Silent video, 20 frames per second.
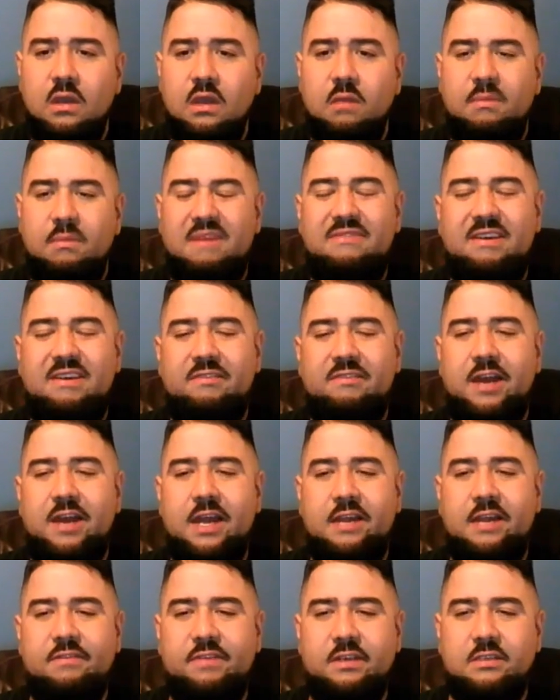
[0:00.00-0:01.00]
My favorite
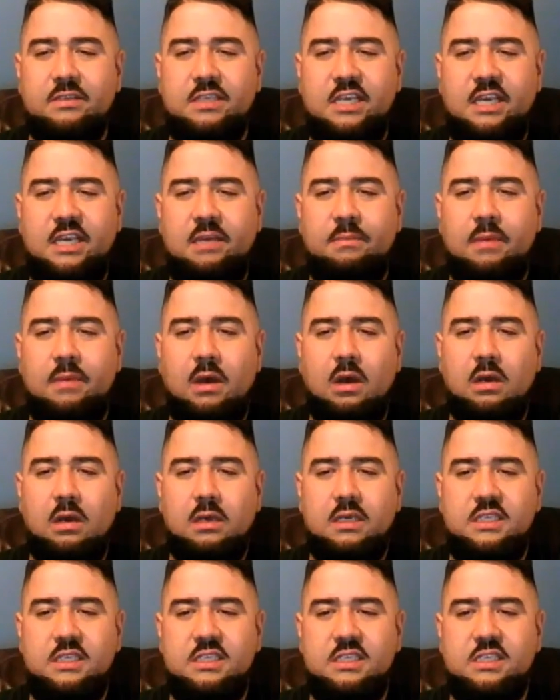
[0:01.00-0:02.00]
NFL team
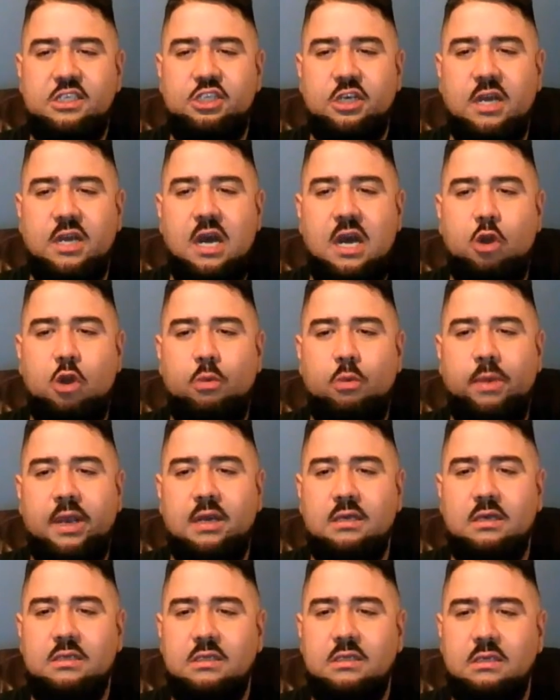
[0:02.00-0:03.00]
is the Chicago
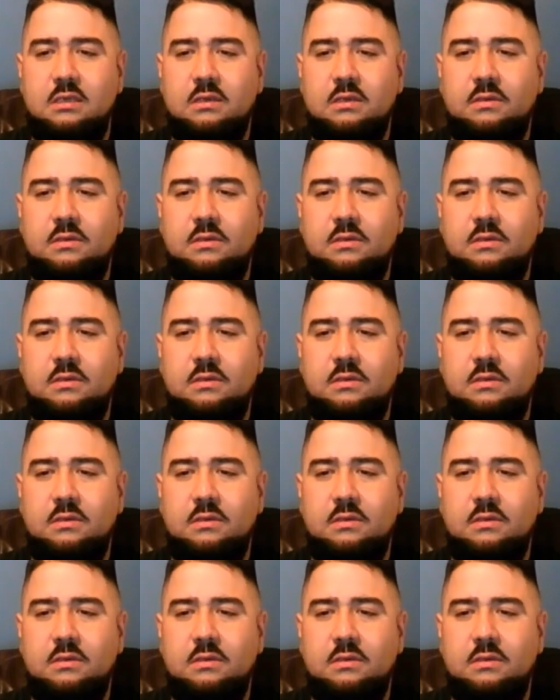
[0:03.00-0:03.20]
Bears.